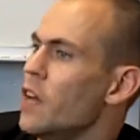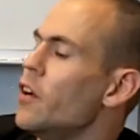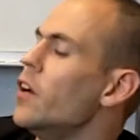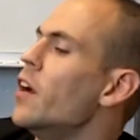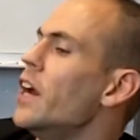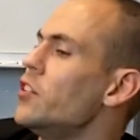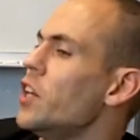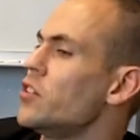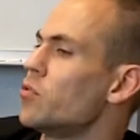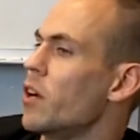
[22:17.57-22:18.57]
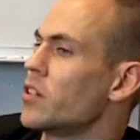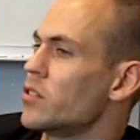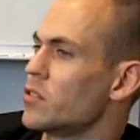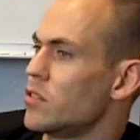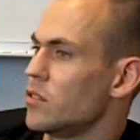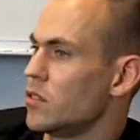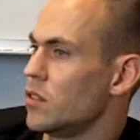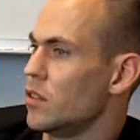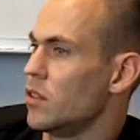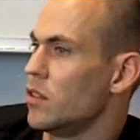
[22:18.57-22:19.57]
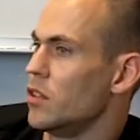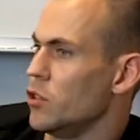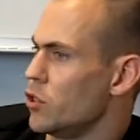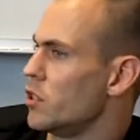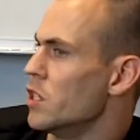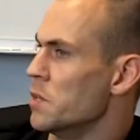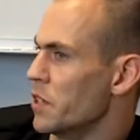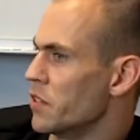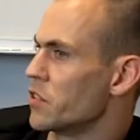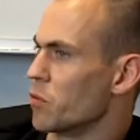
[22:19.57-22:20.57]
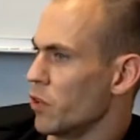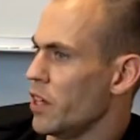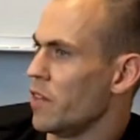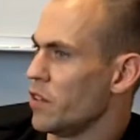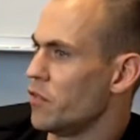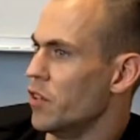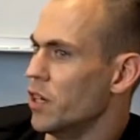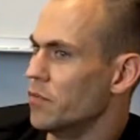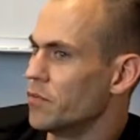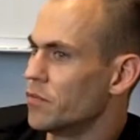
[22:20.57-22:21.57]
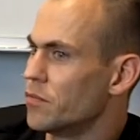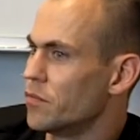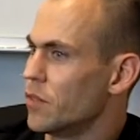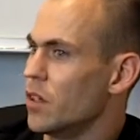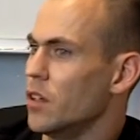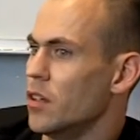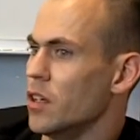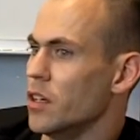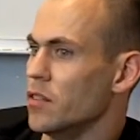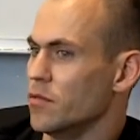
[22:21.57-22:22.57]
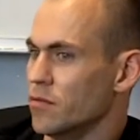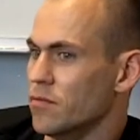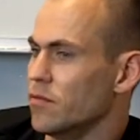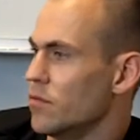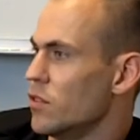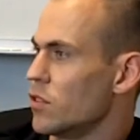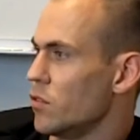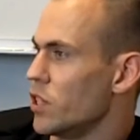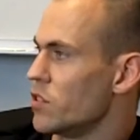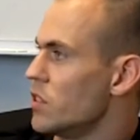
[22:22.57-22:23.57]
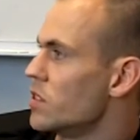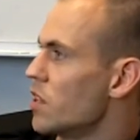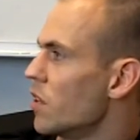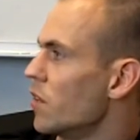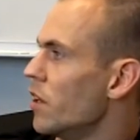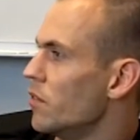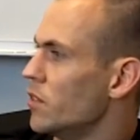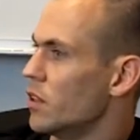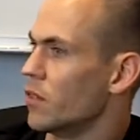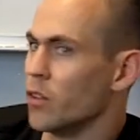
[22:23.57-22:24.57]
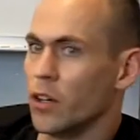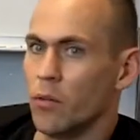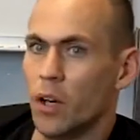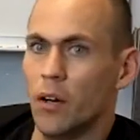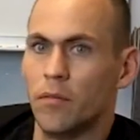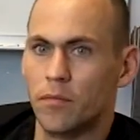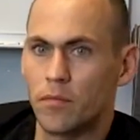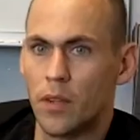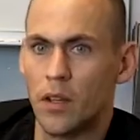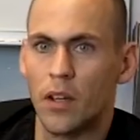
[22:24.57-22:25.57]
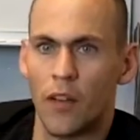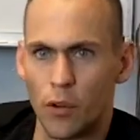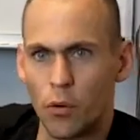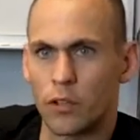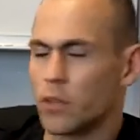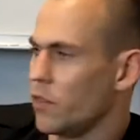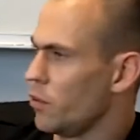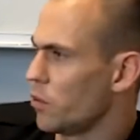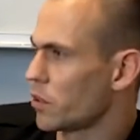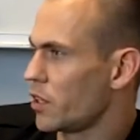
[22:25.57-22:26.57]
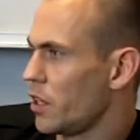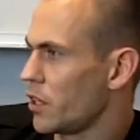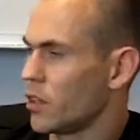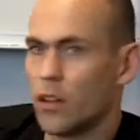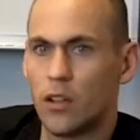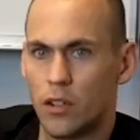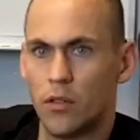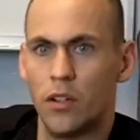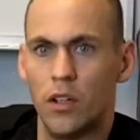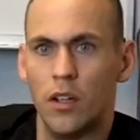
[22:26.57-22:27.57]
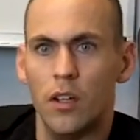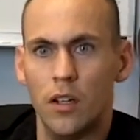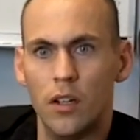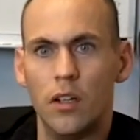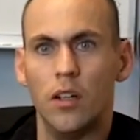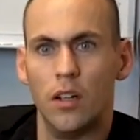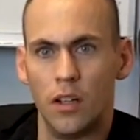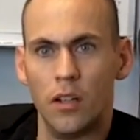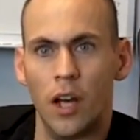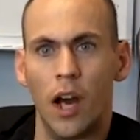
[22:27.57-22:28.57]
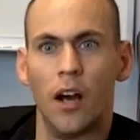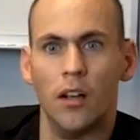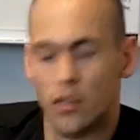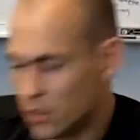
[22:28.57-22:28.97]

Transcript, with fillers: You ever hear Hank change directions? You should, because it's a really heavy foot, and so he doesn't decelerate, you know, very well. Have you worked with Hank at all? I'm hearing it now. Yeah.